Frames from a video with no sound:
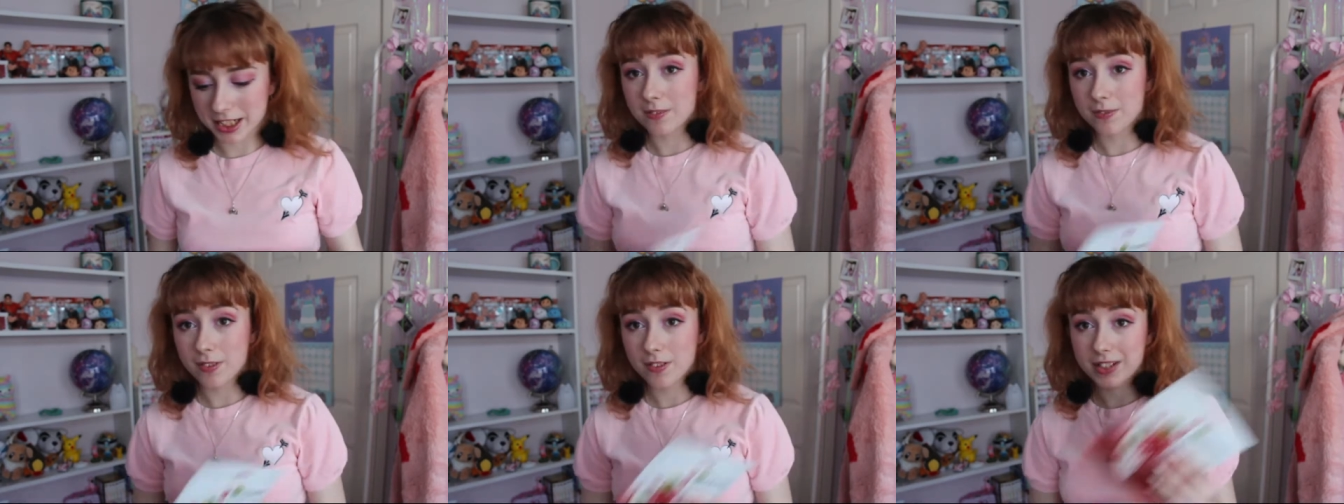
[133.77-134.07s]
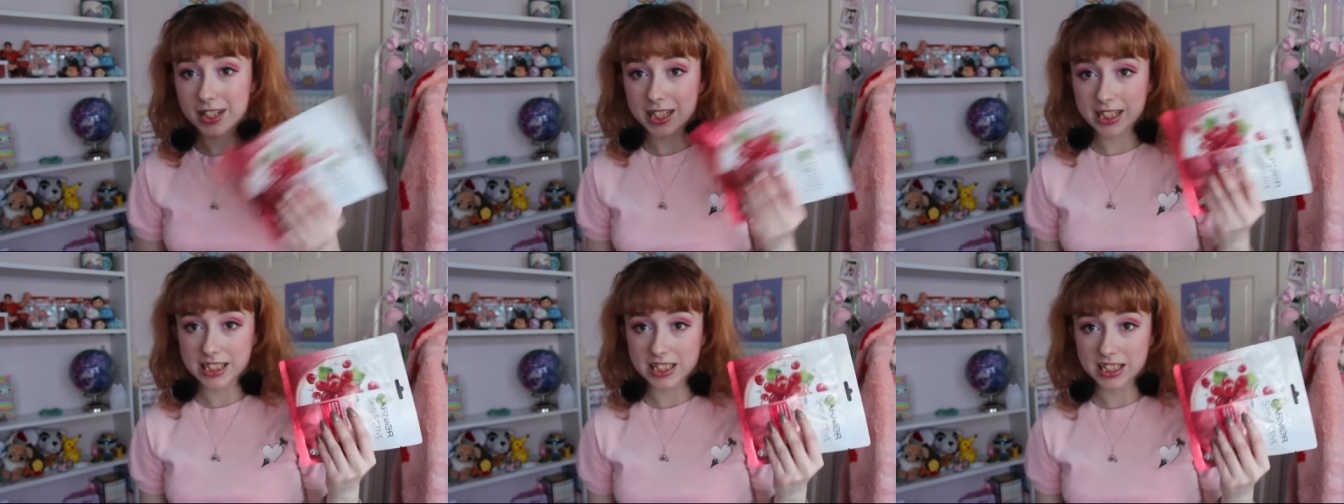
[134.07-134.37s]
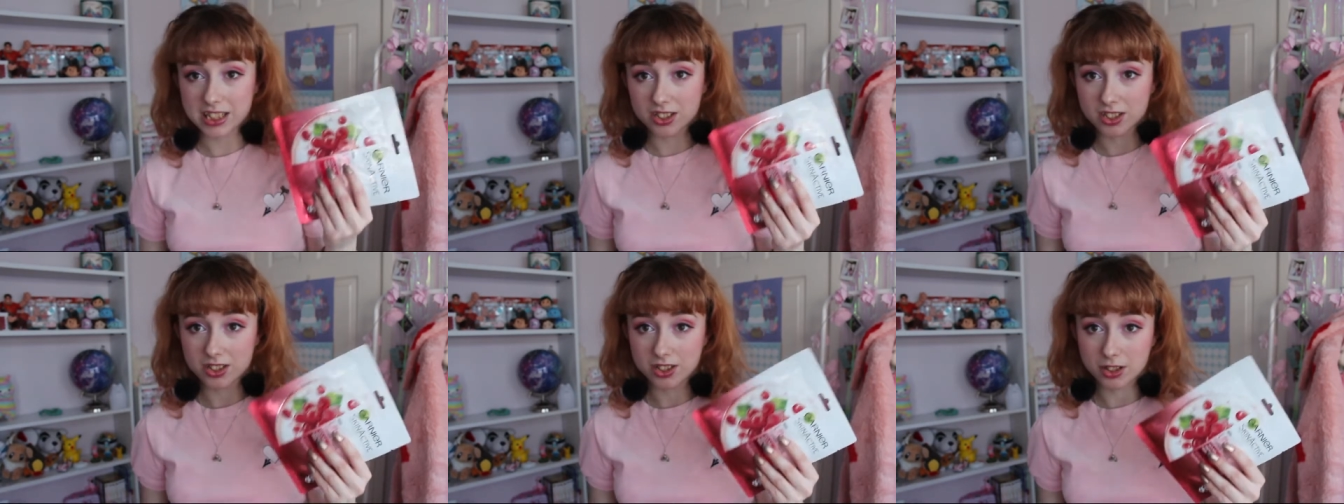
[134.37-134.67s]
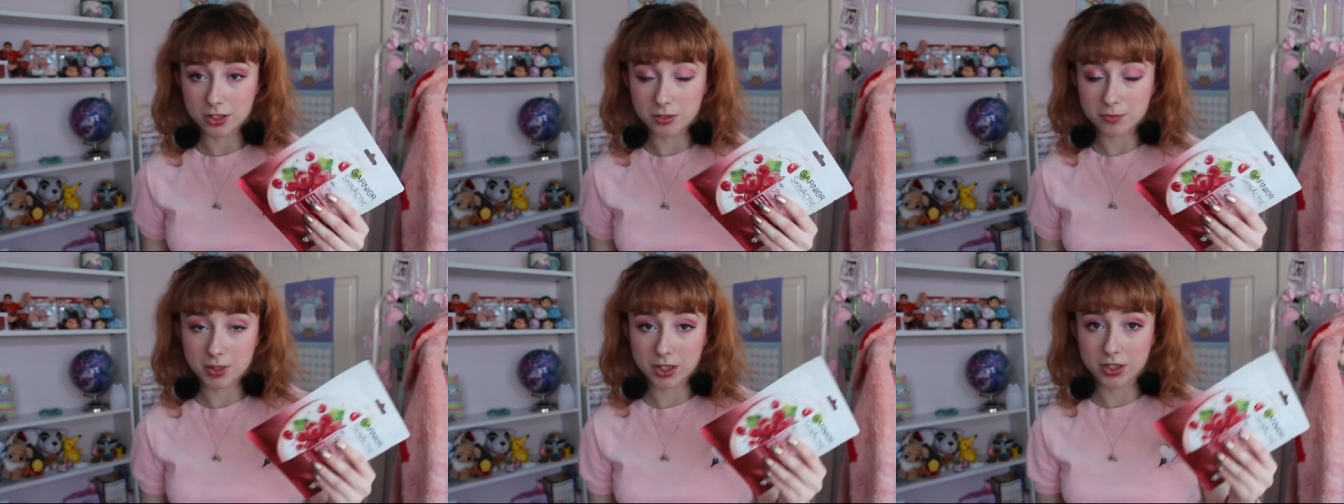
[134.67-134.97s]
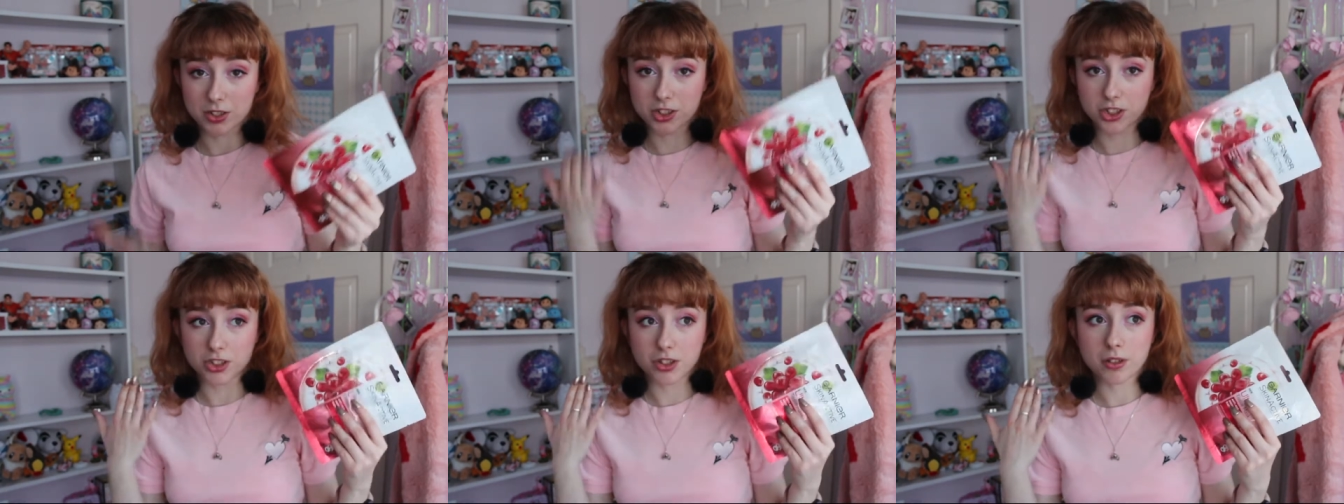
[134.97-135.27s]
They're very easy to do
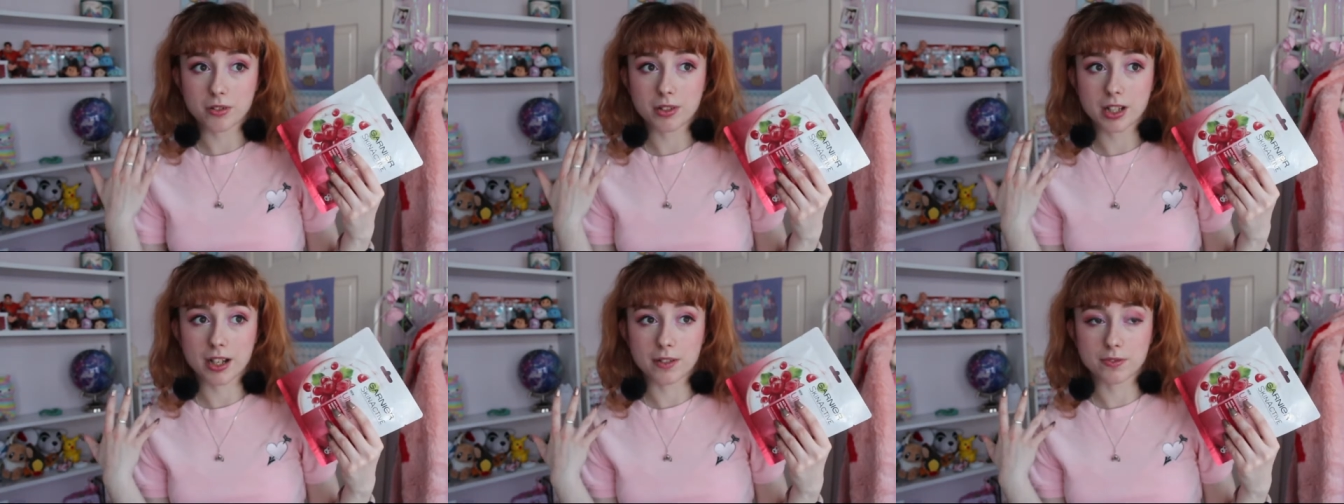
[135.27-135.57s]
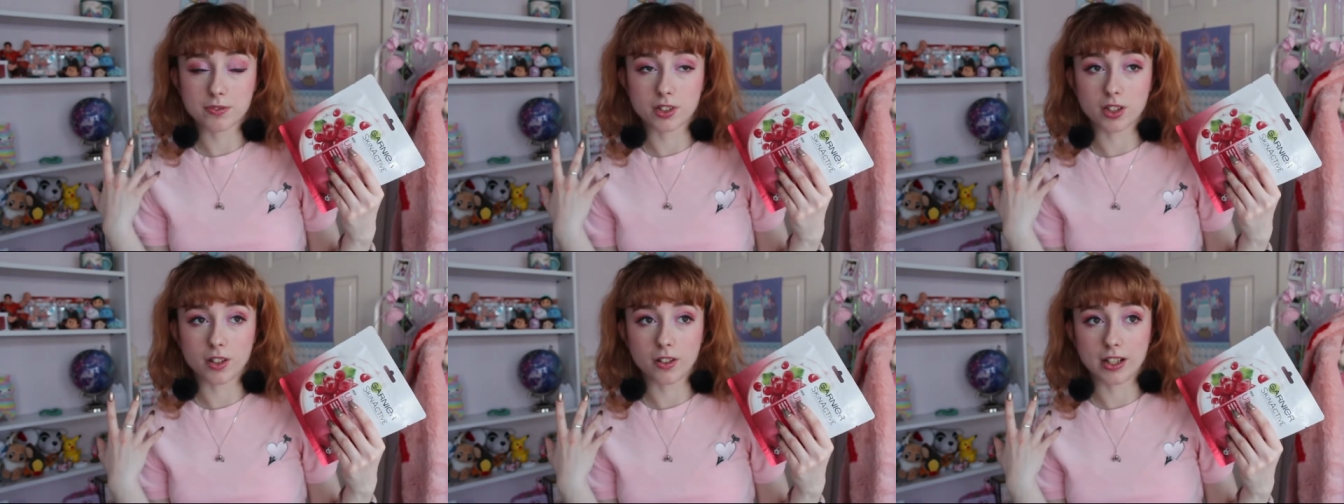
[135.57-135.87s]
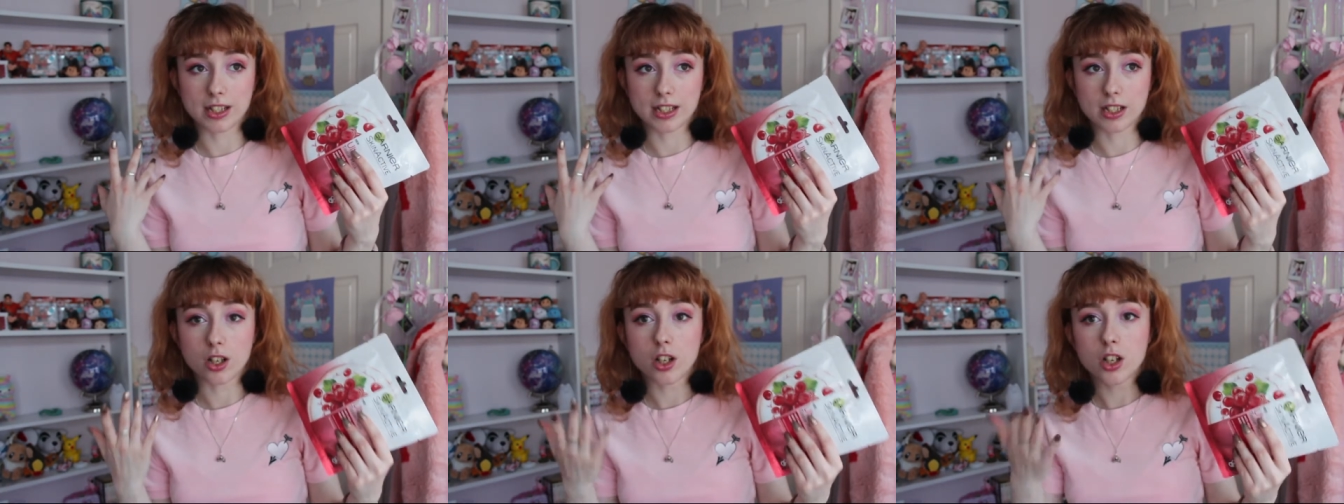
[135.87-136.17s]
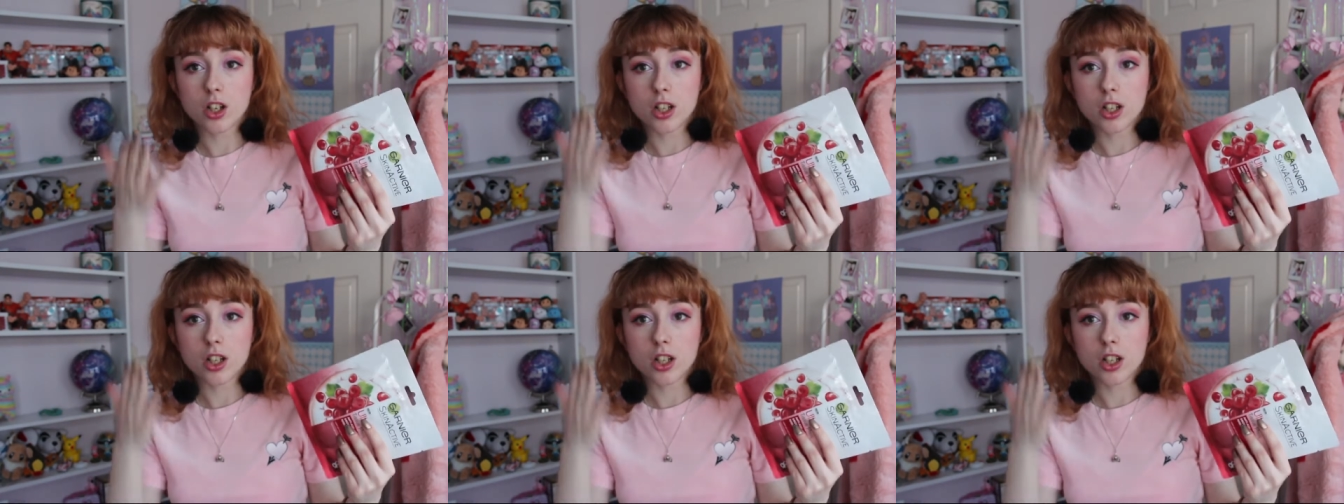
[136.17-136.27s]
because you don't have to like